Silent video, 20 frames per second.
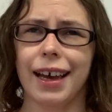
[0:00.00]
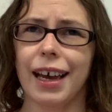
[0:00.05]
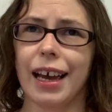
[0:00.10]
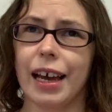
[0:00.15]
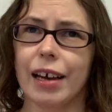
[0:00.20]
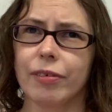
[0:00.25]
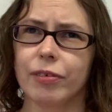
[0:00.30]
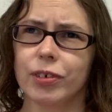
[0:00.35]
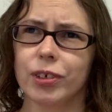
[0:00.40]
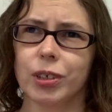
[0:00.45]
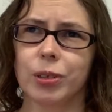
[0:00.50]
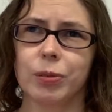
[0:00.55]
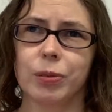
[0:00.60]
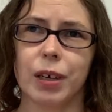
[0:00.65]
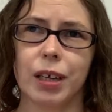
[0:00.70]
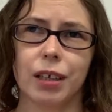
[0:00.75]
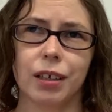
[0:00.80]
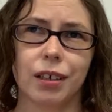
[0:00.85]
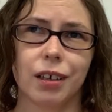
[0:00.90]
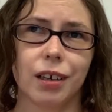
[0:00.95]
After a
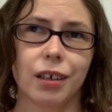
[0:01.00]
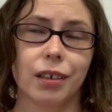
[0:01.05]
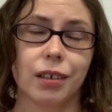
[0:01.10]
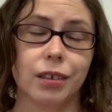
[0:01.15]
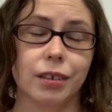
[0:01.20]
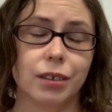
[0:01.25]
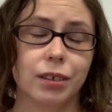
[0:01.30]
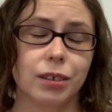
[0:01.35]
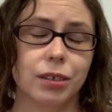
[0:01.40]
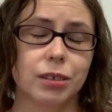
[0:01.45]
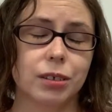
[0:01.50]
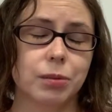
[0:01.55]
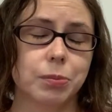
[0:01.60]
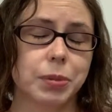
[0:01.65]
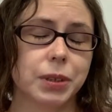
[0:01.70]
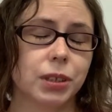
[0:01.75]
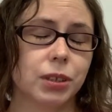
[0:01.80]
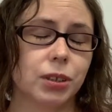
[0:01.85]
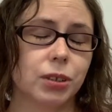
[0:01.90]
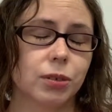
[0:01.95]
while, it got a little
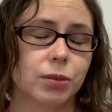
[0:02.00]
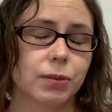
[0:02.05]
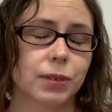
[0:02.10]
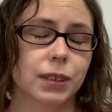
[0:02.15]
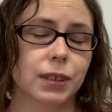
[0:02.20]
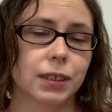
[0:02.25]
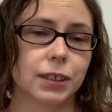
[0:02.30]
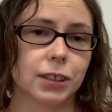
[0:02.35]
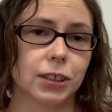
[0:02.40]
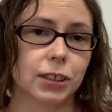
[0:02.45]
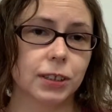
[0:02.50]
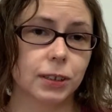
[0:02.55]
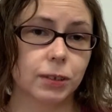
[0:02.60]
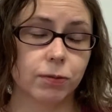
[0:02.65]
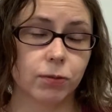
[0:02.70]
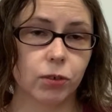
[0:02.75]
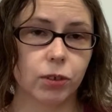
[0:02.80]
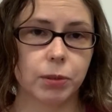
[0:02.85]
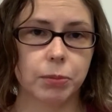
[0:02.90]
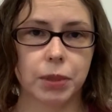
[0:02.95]
bit too religious
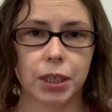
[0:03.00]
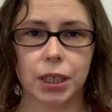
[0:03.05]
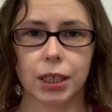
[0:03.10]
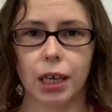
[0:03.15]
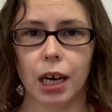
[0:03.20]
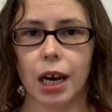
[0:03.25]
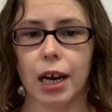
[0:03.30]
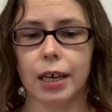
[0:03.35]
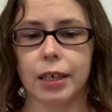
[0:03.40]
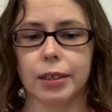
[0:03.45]
for me.